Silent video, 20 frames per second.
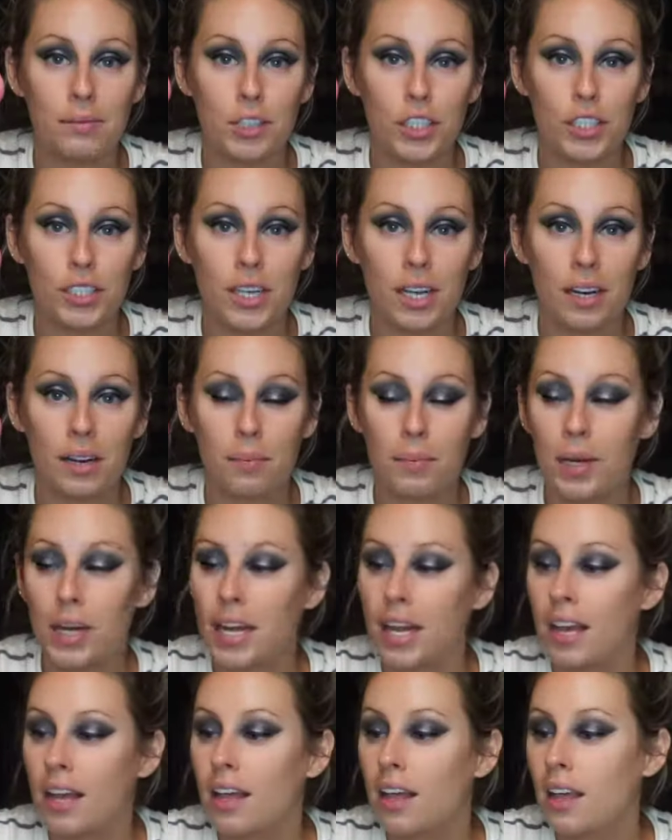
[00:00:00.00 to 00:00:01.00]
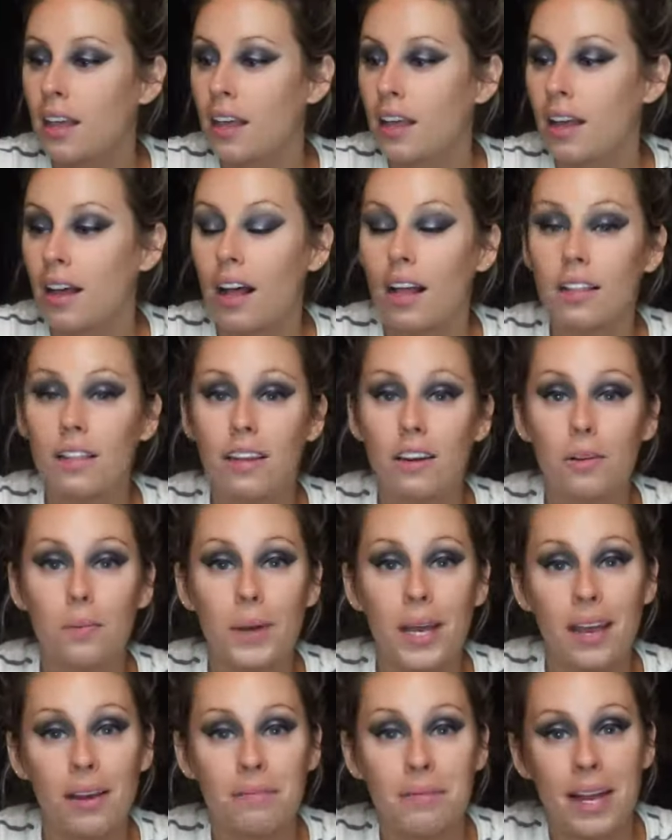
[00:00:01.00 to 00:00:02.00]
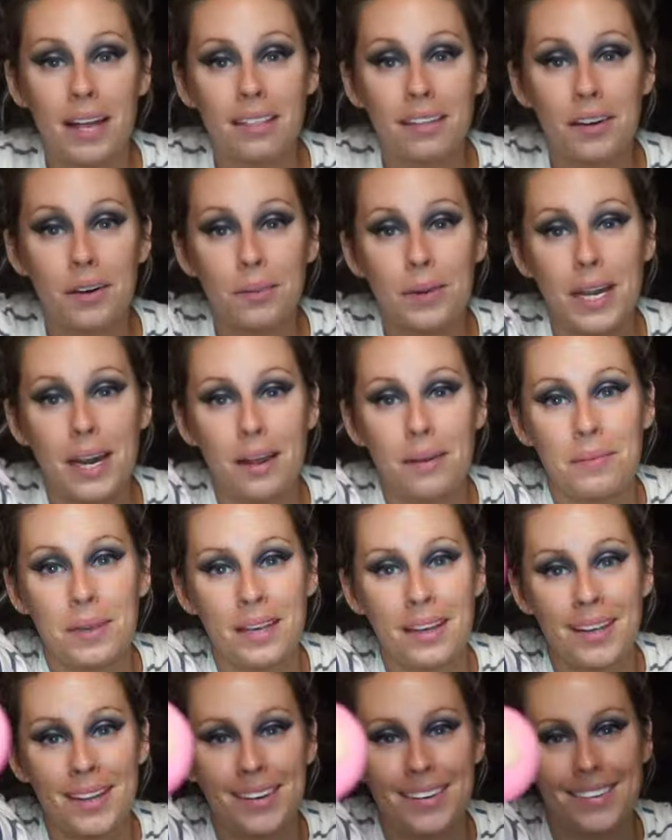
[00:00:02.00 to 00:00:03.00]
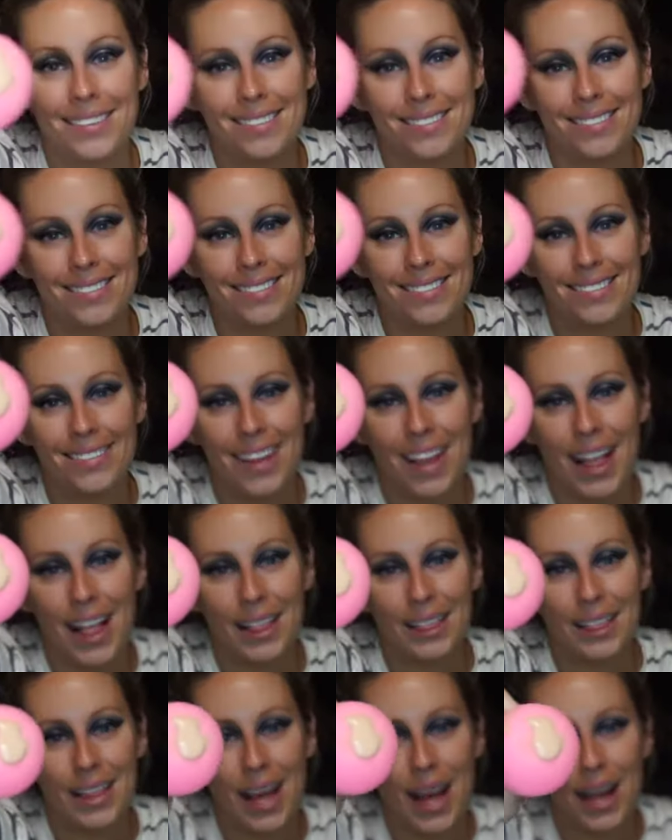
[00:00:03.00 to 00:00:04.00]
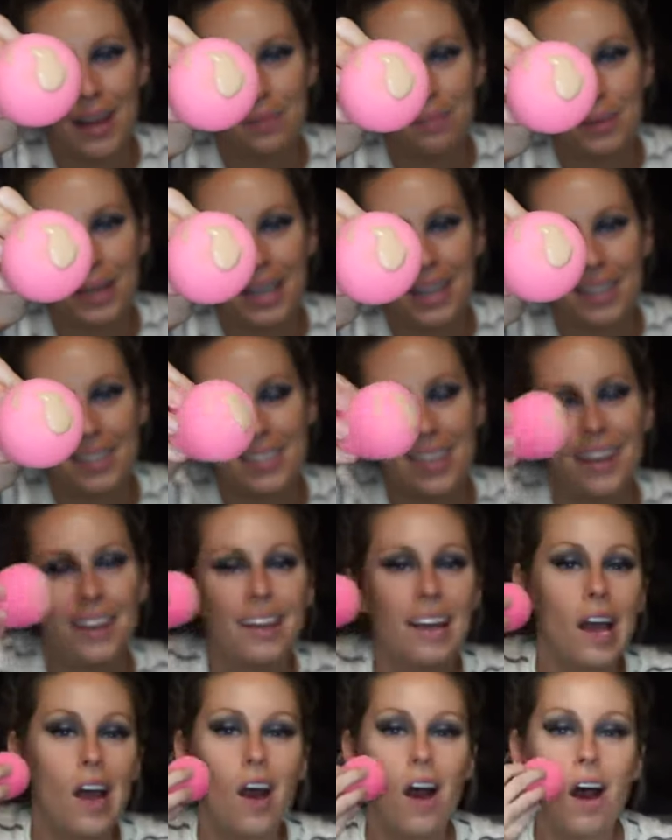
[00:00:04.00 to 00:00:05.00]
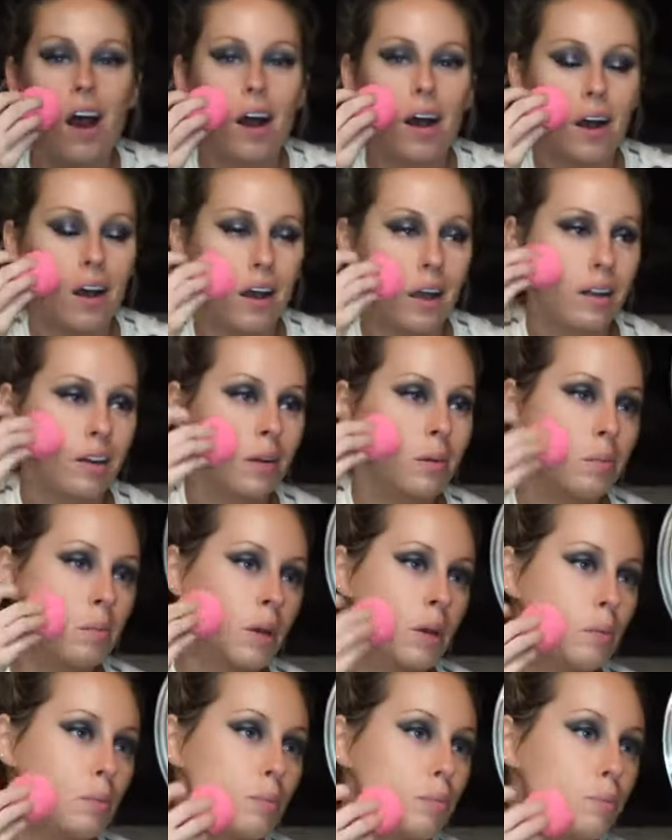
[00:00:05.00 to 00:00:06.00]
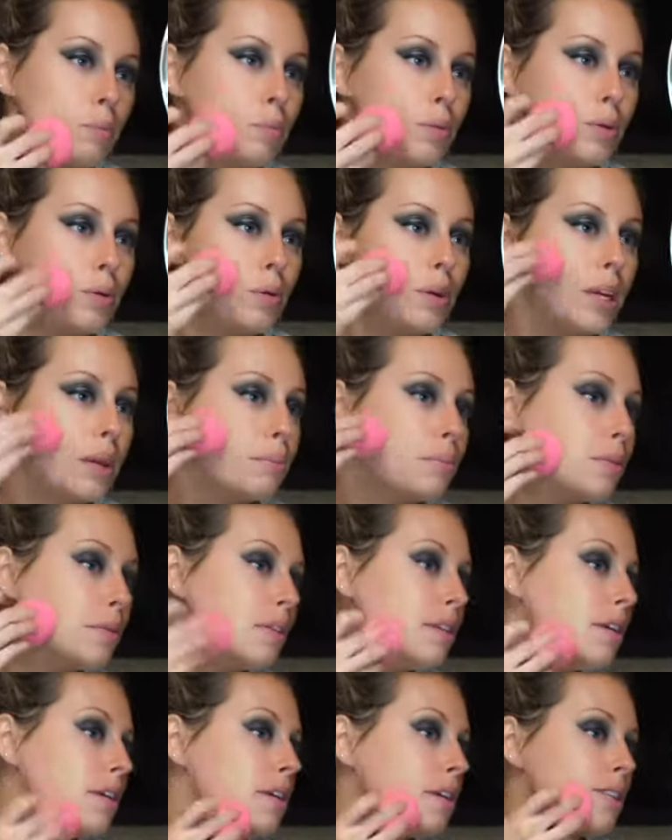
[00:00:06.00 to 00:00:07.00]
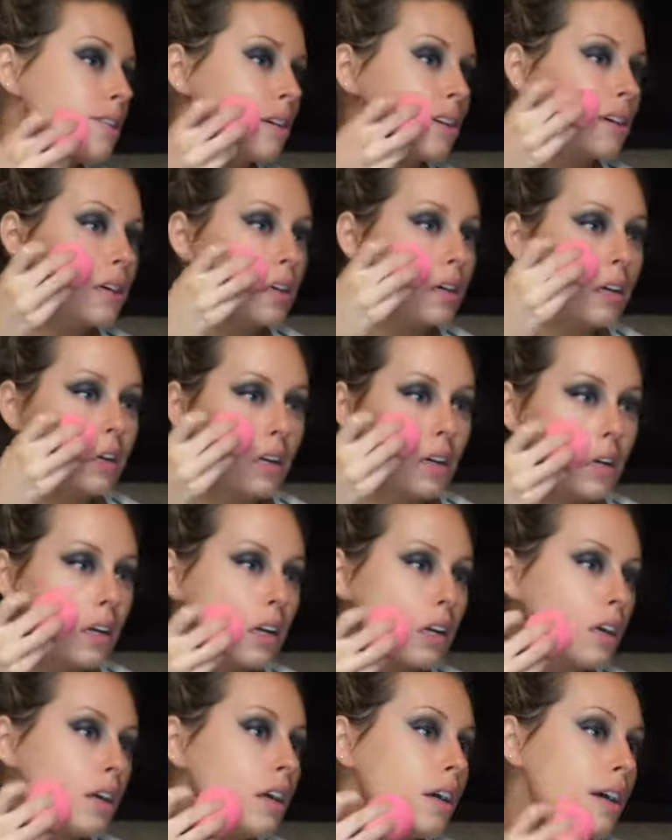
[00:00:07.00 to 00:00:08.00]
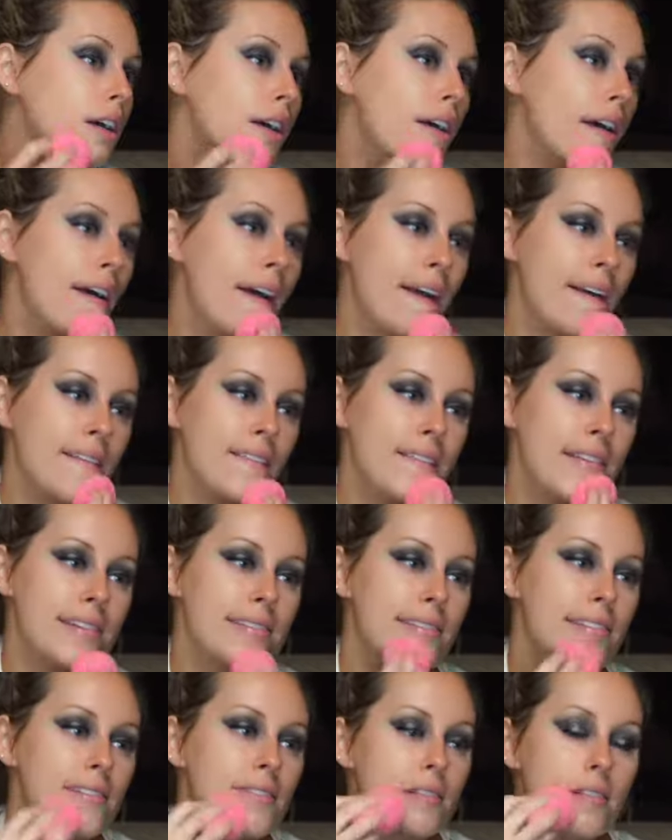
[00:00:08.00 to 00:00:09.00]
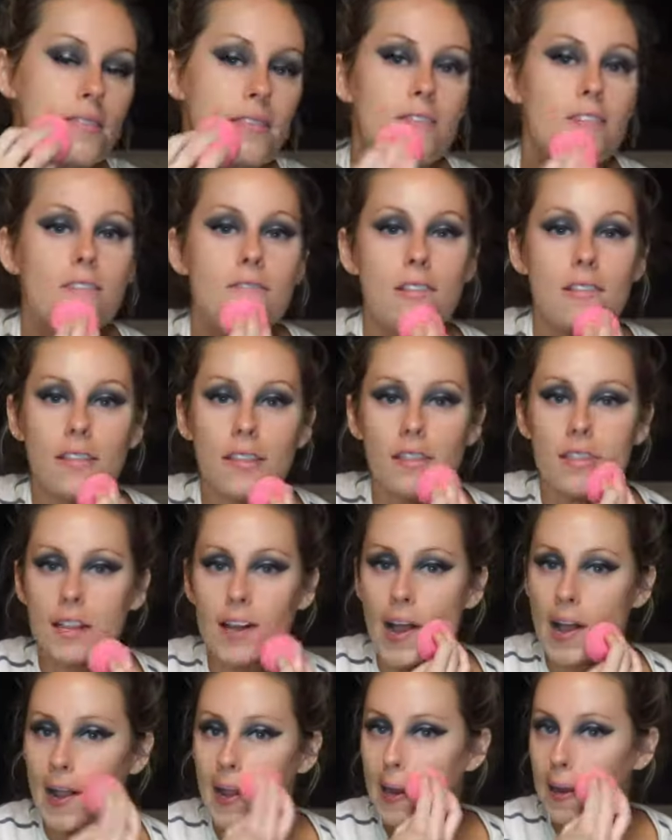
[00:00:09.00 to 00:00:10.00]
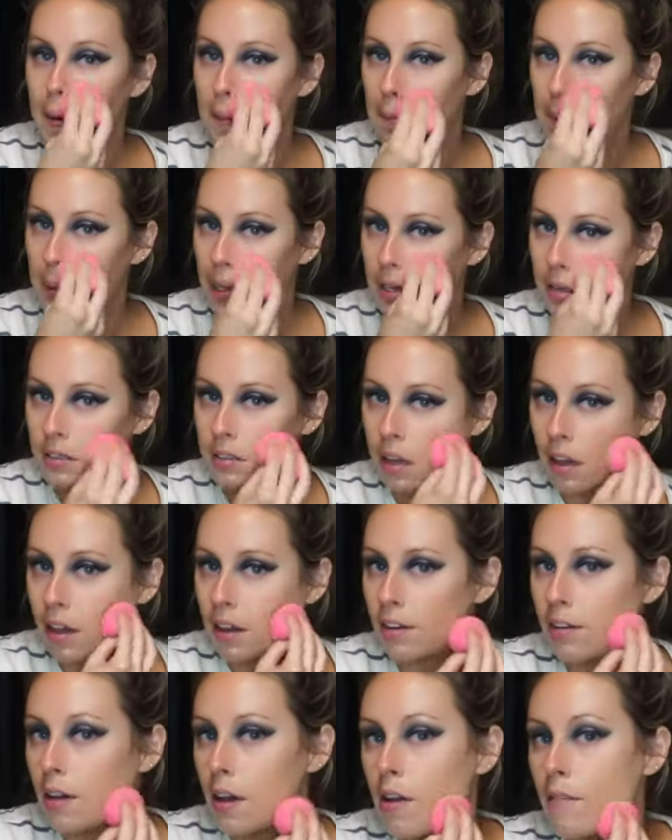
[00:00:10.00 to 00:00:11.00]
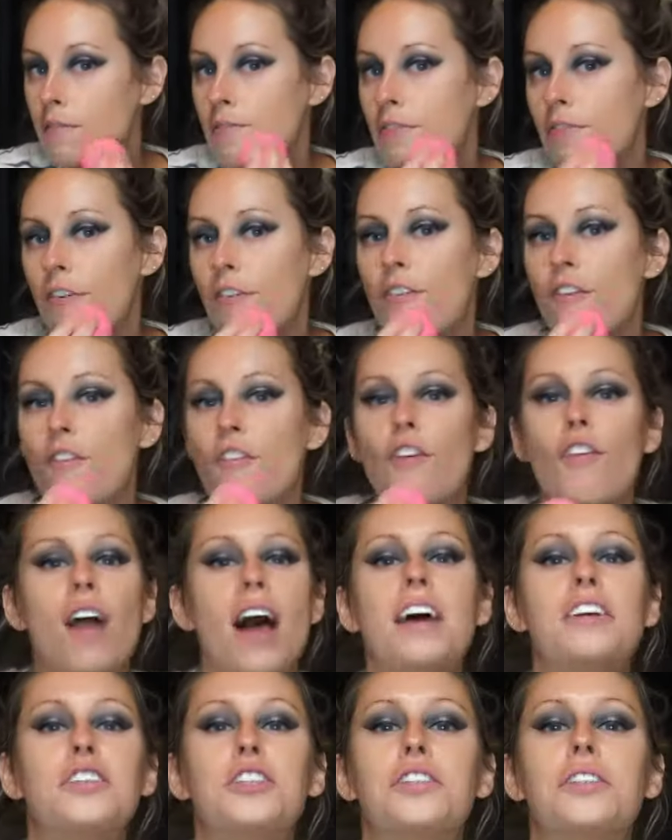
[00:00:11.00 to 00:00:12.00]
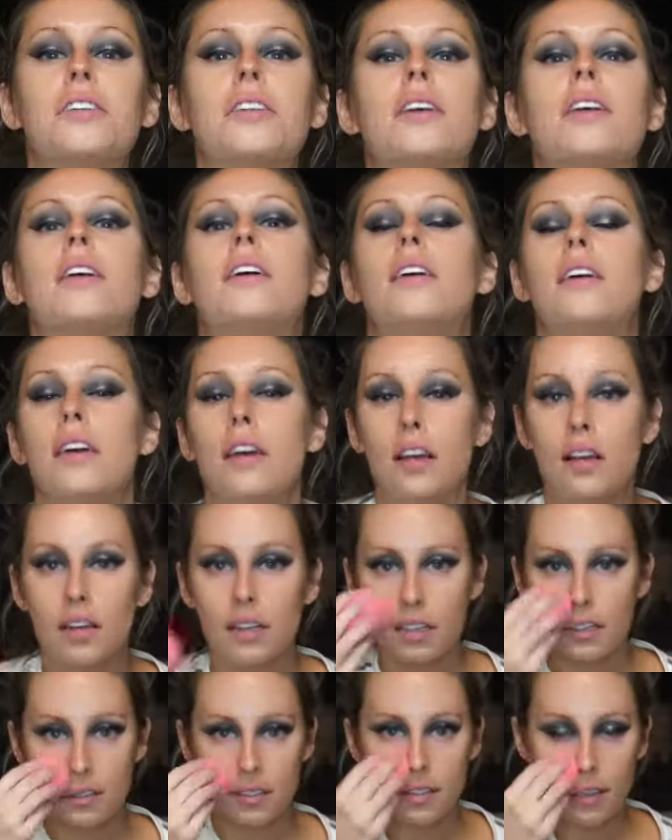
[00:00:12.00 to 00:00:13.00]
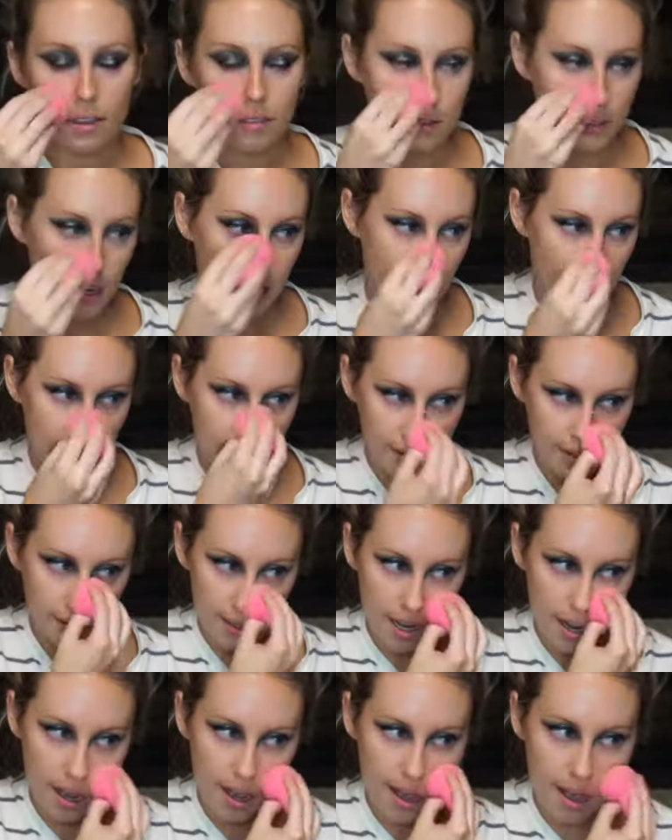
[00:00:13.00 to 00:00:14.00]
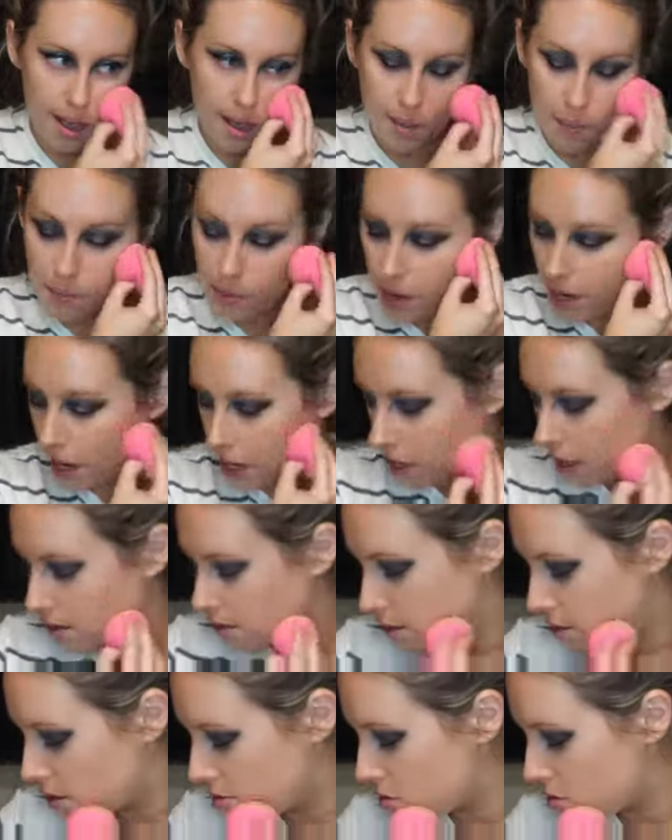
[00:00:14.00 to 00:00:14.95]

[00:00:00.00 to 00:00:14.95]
I'm just gonna put a little bit, by a little bit I mean a lot of it, on my Beauty Blender, and this is a little light because I am freshly self-tanned, but